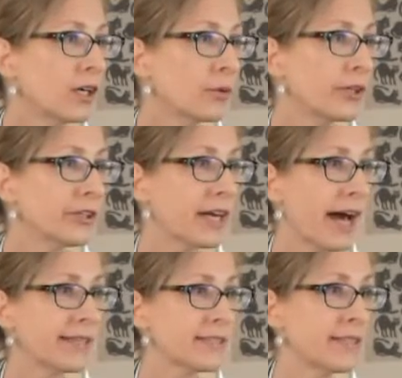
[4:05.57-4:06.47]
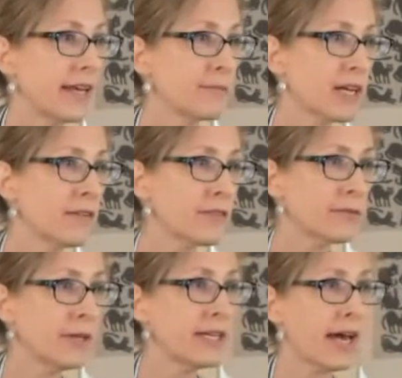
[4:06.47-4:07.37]
What are your cats' names? I have
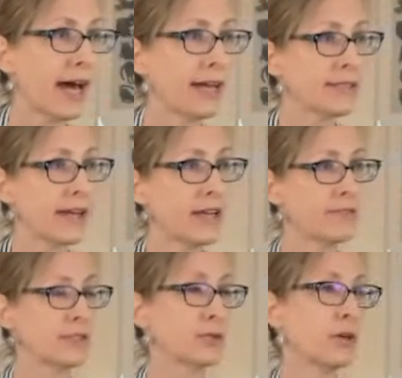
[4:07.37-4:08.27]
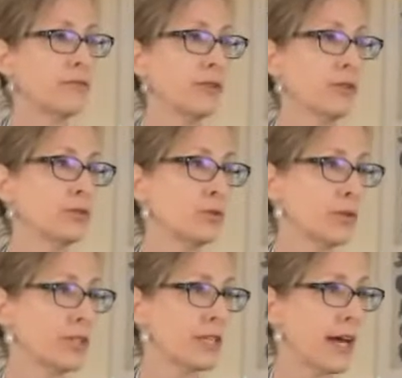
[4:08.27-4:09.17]
3 cats. I have a 12-year-old
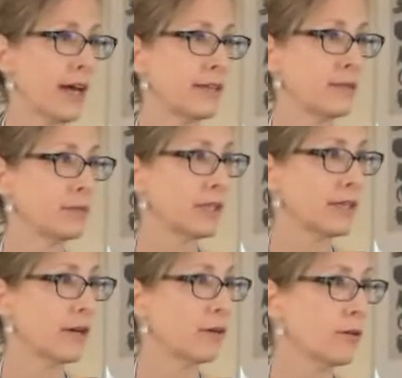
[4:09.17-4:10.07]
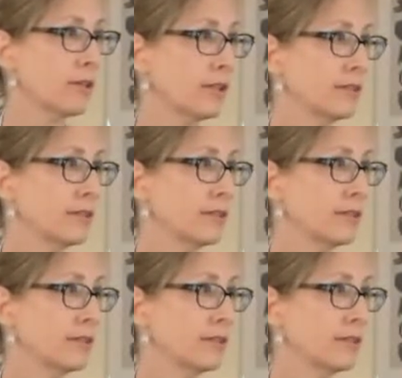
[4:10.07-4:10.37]
orange cat named Leo.